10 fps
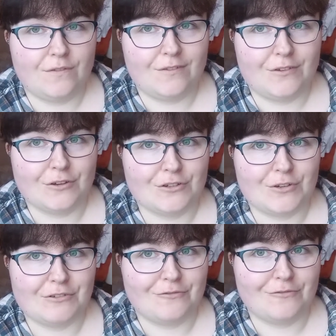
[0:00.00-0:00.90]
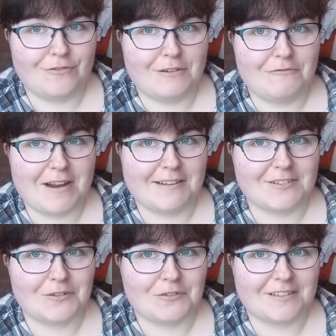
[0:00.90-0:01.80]
you're doing a
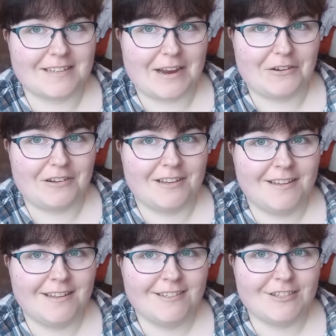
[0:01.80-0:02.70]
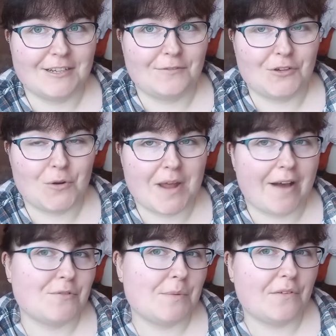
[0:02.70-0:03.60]
Renaissance era shift, you don't have
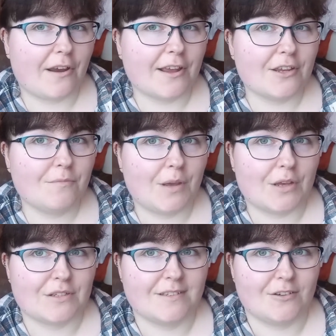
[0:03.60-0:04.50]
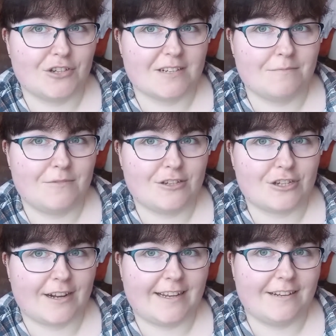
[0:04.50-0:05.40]
to be very good because they're just
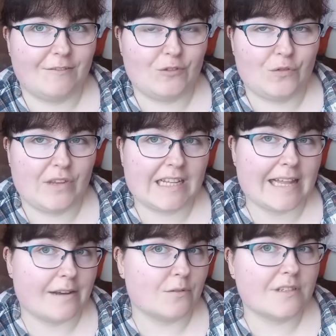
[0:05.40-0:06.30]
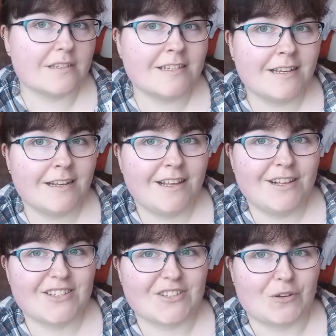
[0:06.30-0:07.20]
giant floofy clouds.
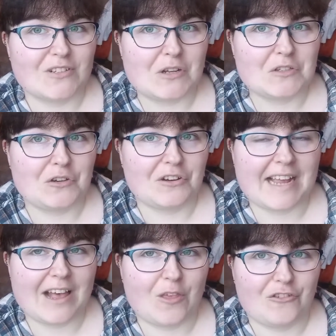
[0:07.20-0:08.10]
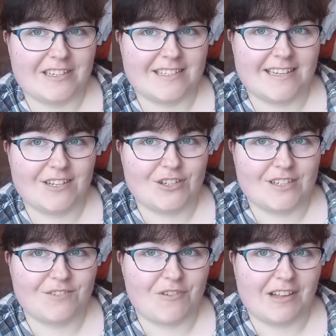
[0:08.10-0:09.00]
So as long as your gathering stitch
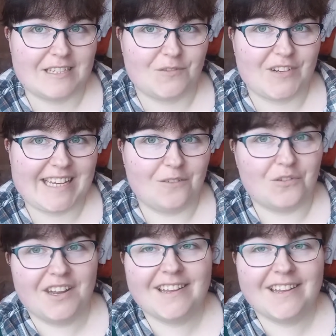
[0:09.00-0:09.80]
is relatively even